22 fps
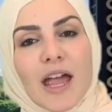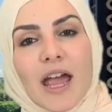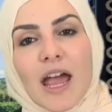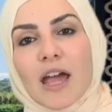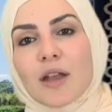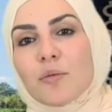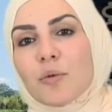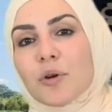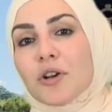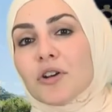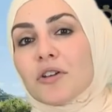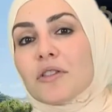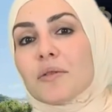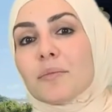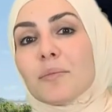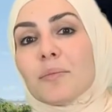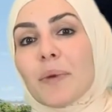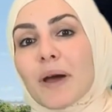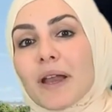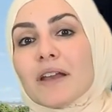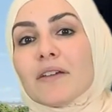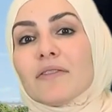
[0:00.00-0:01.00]
And what are the
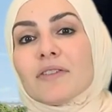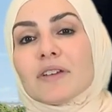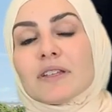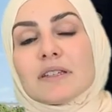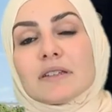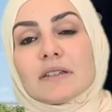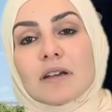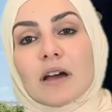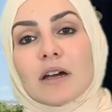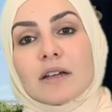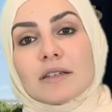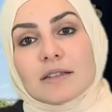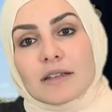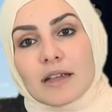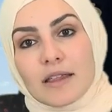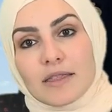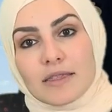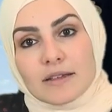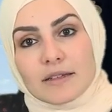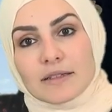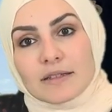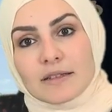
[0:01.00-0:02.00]
benefits to us
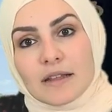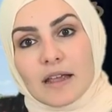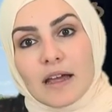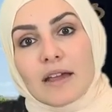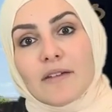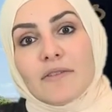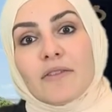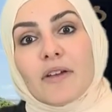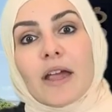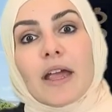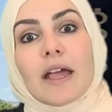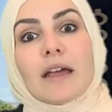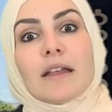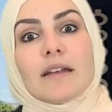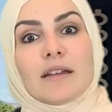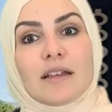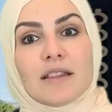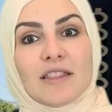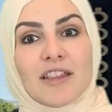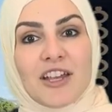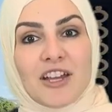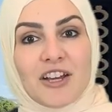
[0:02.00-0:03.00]
in this life and
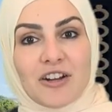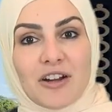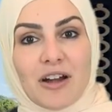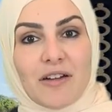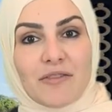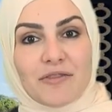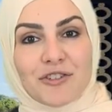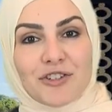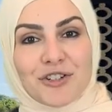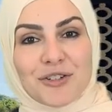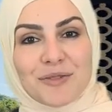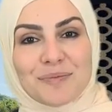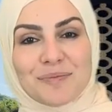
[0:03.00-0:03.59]
in the hereafter?